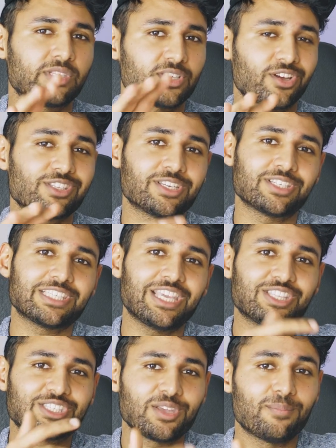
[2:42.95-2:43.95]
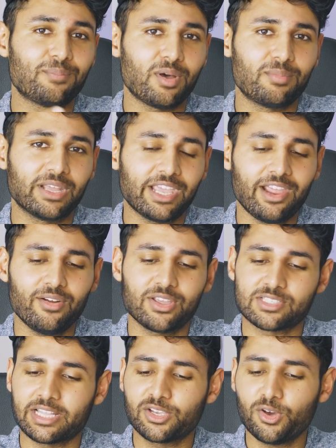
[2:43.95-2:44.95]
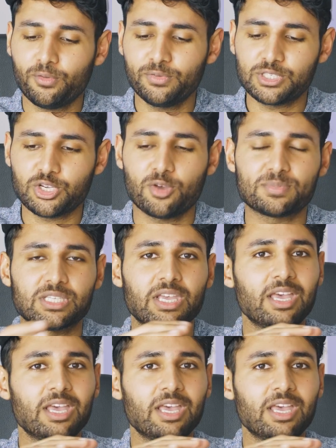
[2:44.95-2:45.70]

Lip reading: starting to see in some public areas like coffee shops,